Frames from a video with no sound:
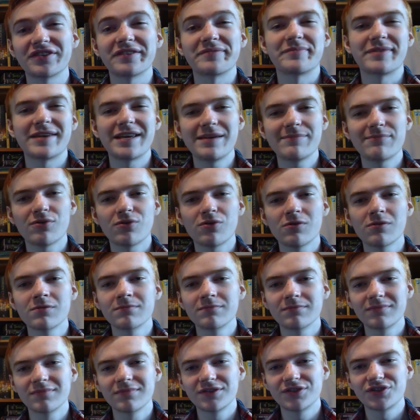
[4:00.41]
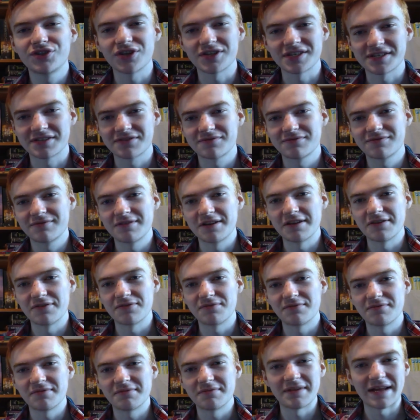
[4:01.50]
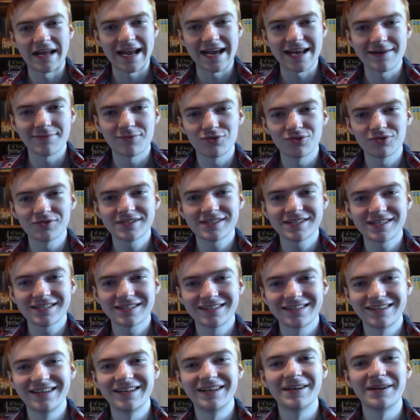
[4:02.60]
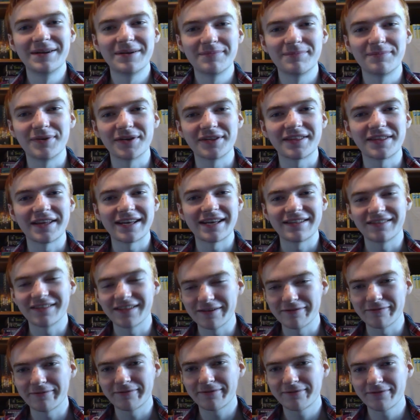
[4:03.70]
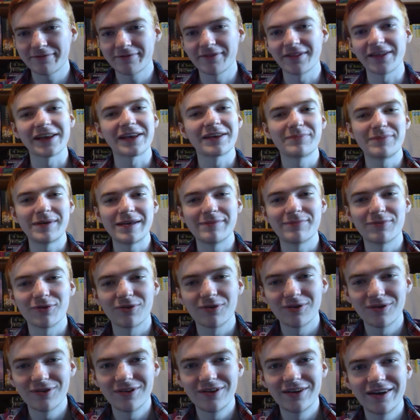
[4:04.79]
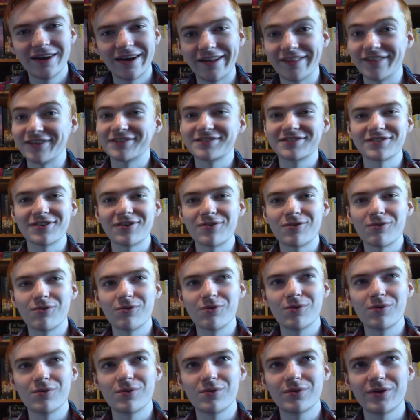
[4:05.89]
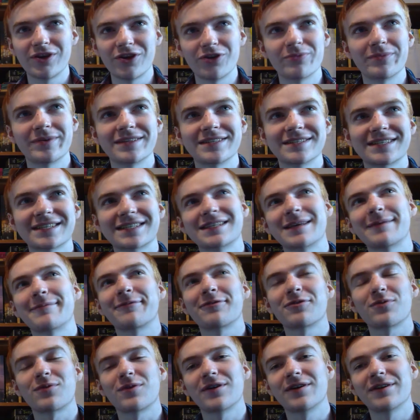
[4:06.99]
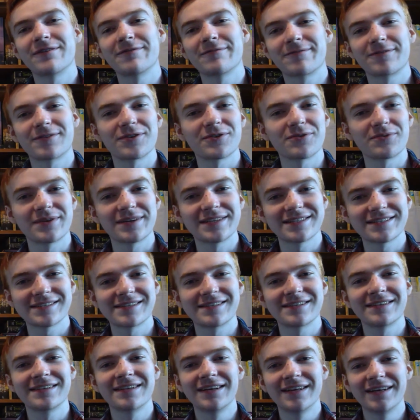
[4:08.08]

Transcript: people, just animals, but they live like people, and there's no humans except for one for no reason.